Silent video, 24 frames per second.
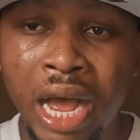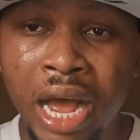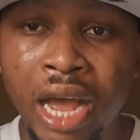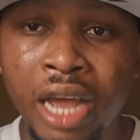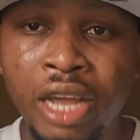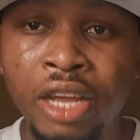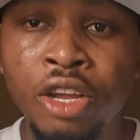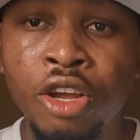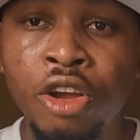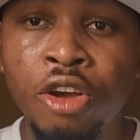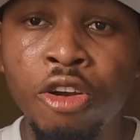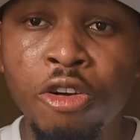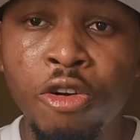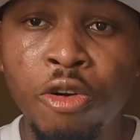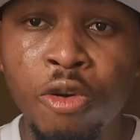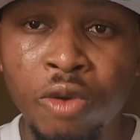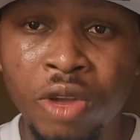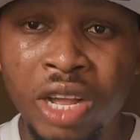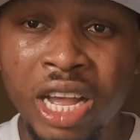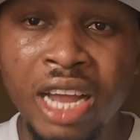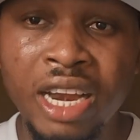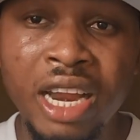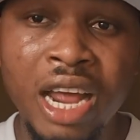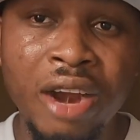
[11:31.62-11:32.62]
by
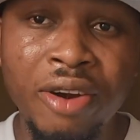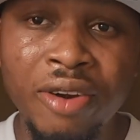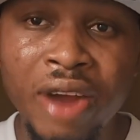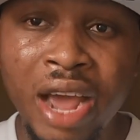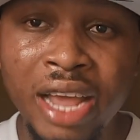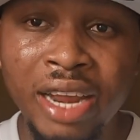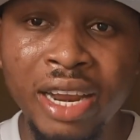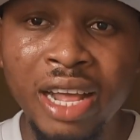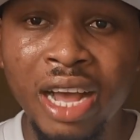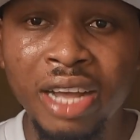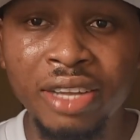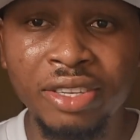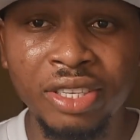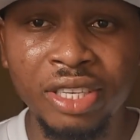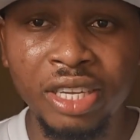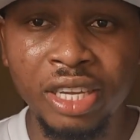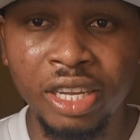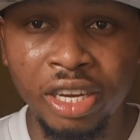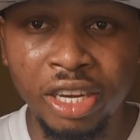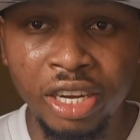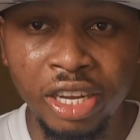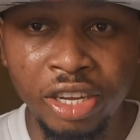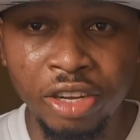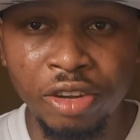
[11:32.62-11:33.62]
Okada riders
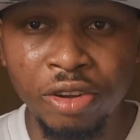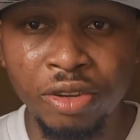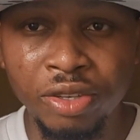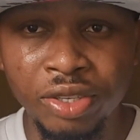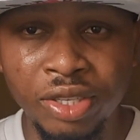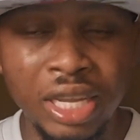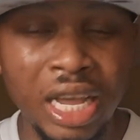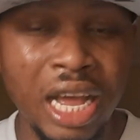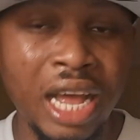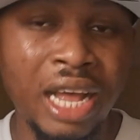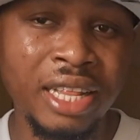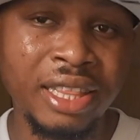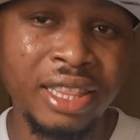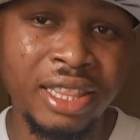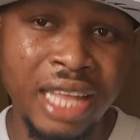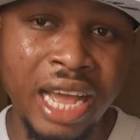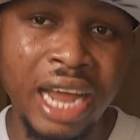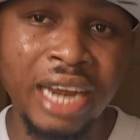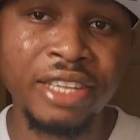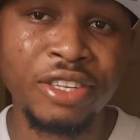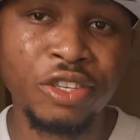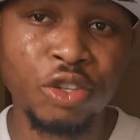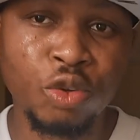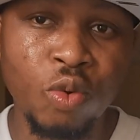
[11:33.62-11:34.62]
in Lagos. And
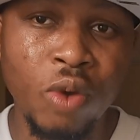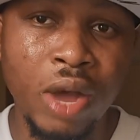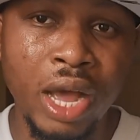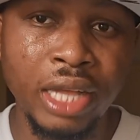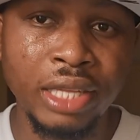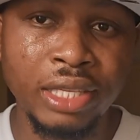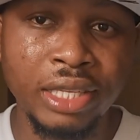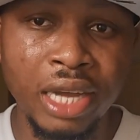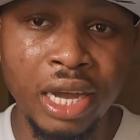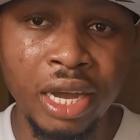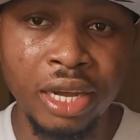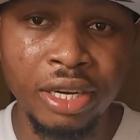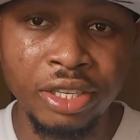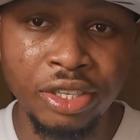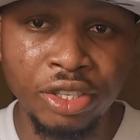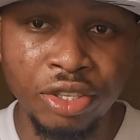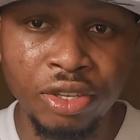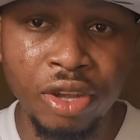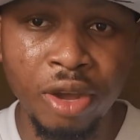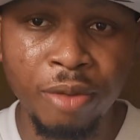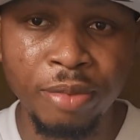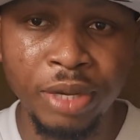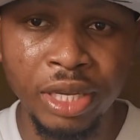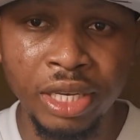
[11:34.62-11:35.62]
that is quite
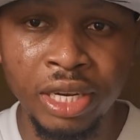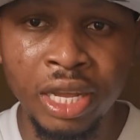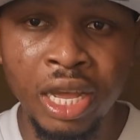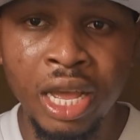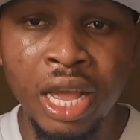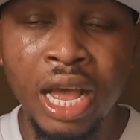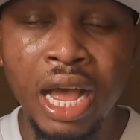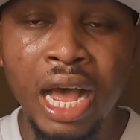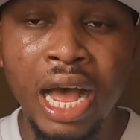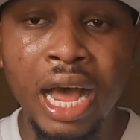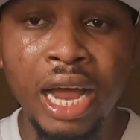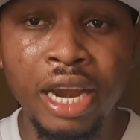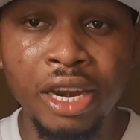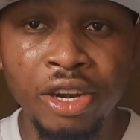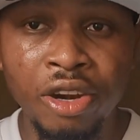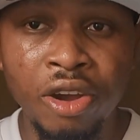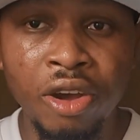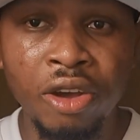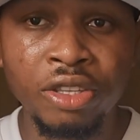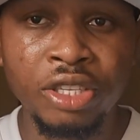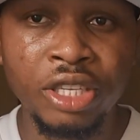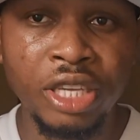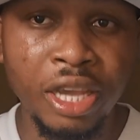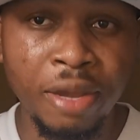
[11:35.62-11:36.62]
disturbing and
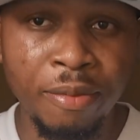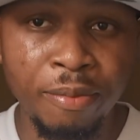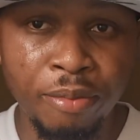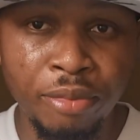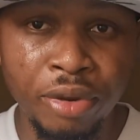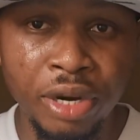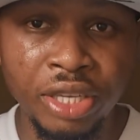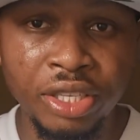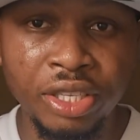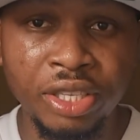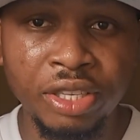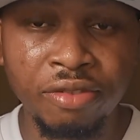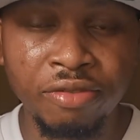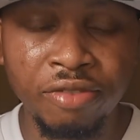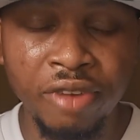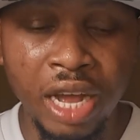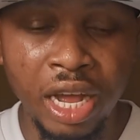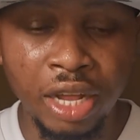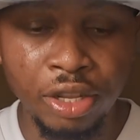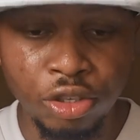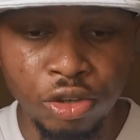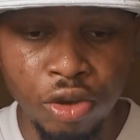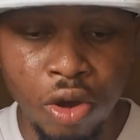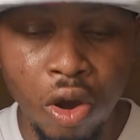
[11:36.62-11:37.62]
not impressive
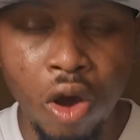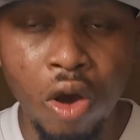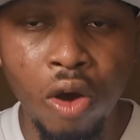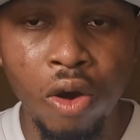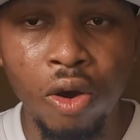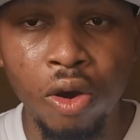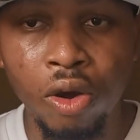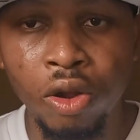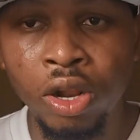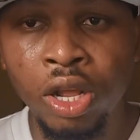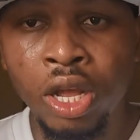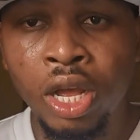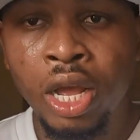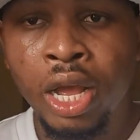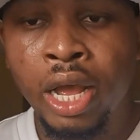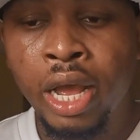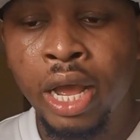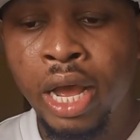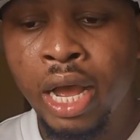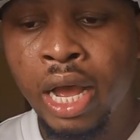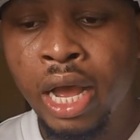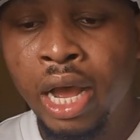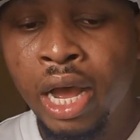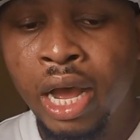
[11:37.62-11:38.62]
at all.
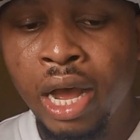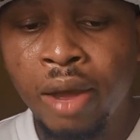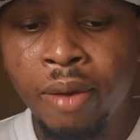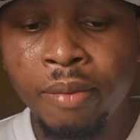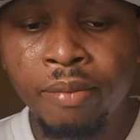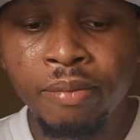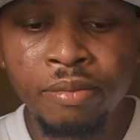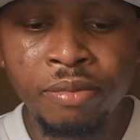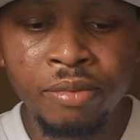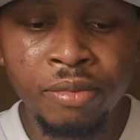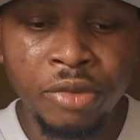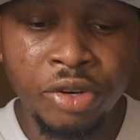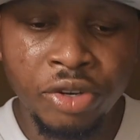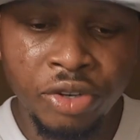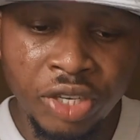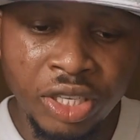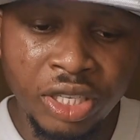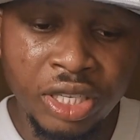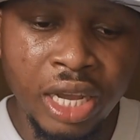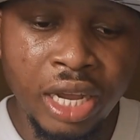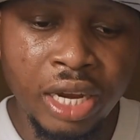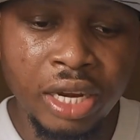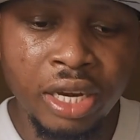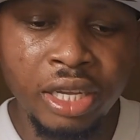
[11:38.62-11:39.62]

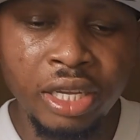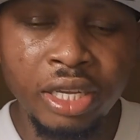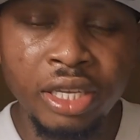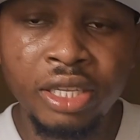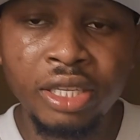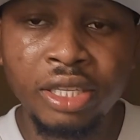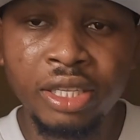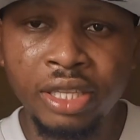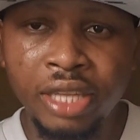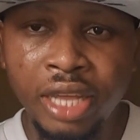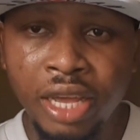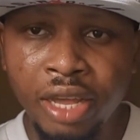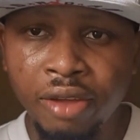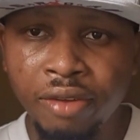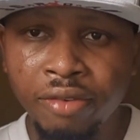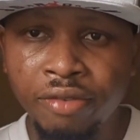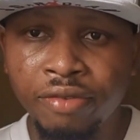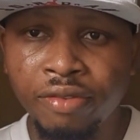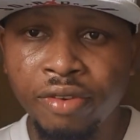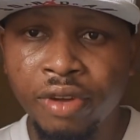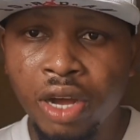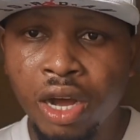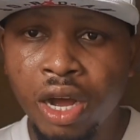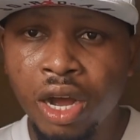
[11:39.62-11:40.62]
Recently,
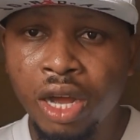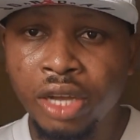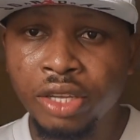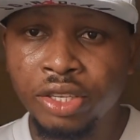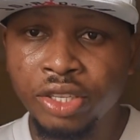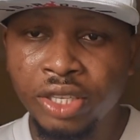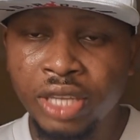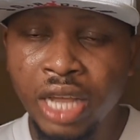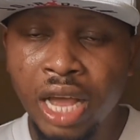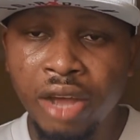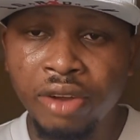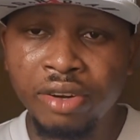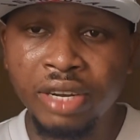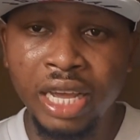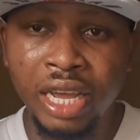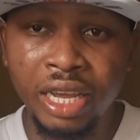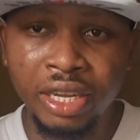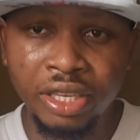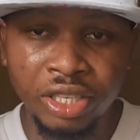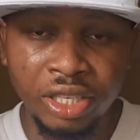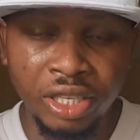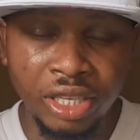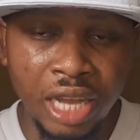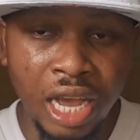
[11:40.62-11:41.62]
Dave, a sound
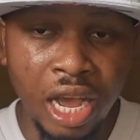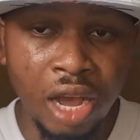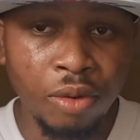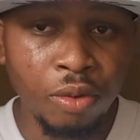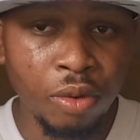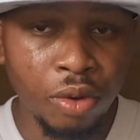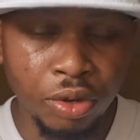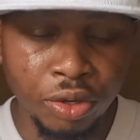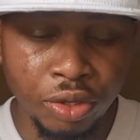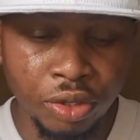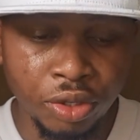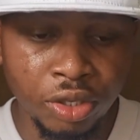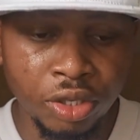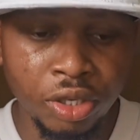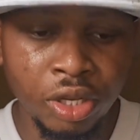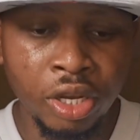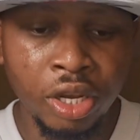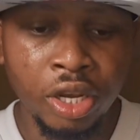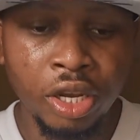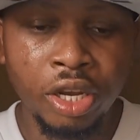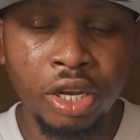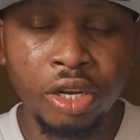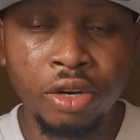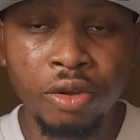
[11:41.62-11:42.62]
engineer, was,
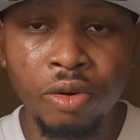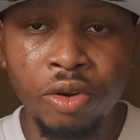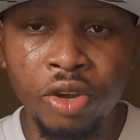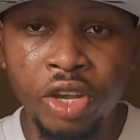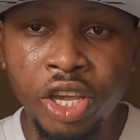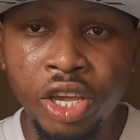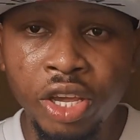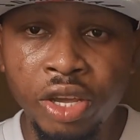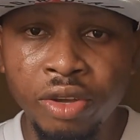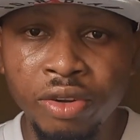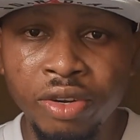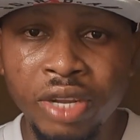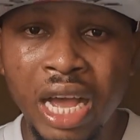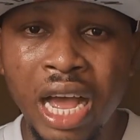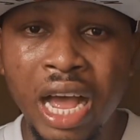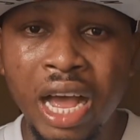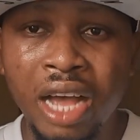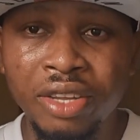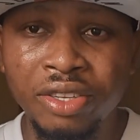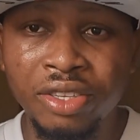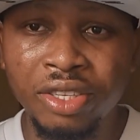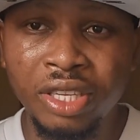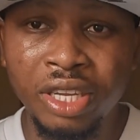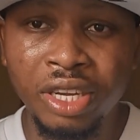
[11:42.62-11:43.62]
you know, killed
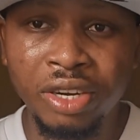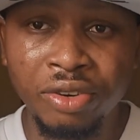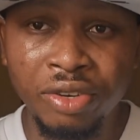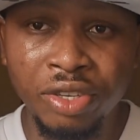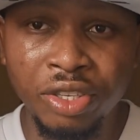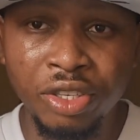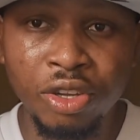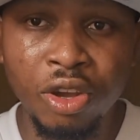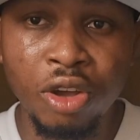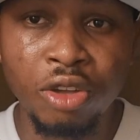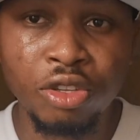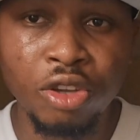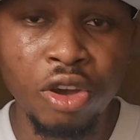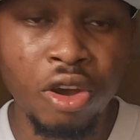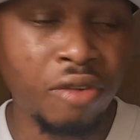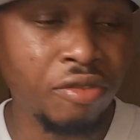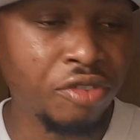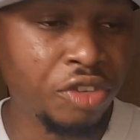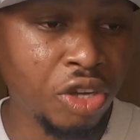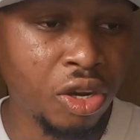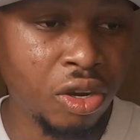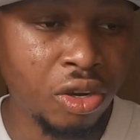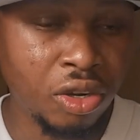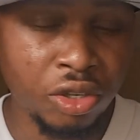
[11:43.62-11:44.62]
as a result
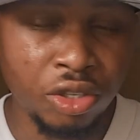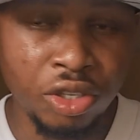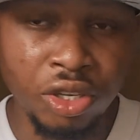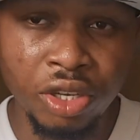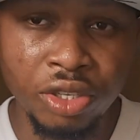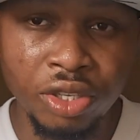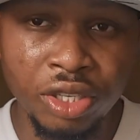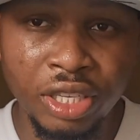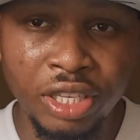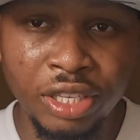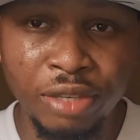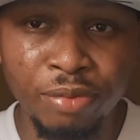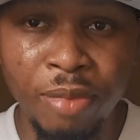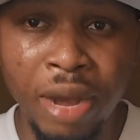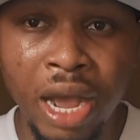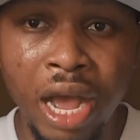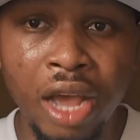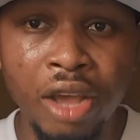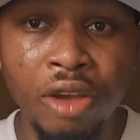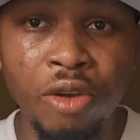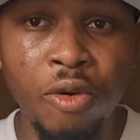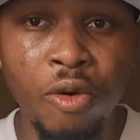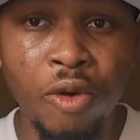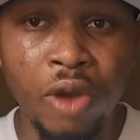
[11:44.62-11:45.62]
of jungle justice
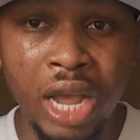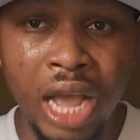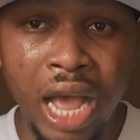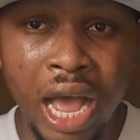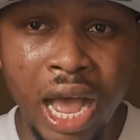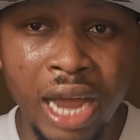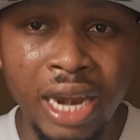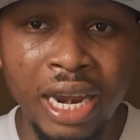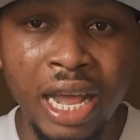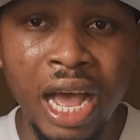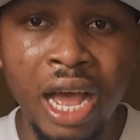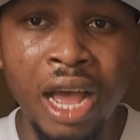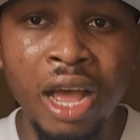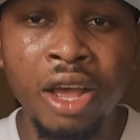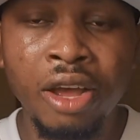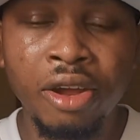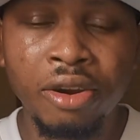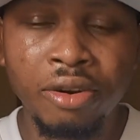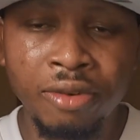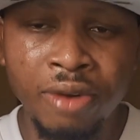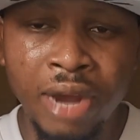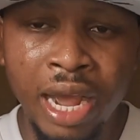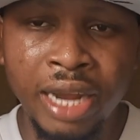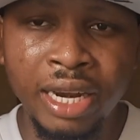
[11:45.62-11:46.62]
by Okada
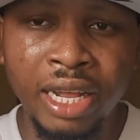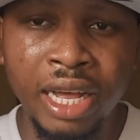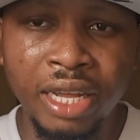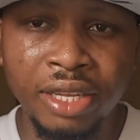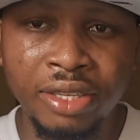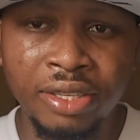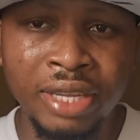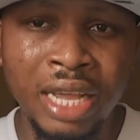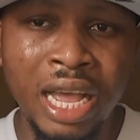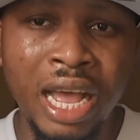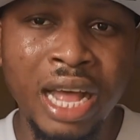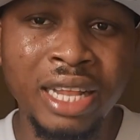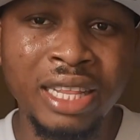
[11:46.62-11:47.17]
riders,